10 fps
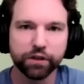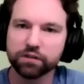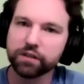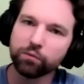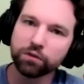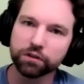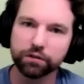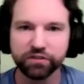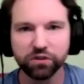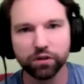you because they want
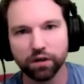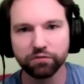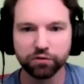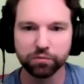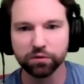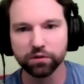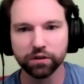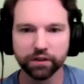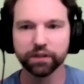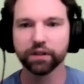you to feel comfortable.
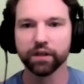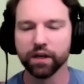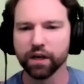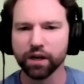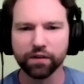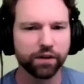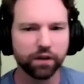Oh wow!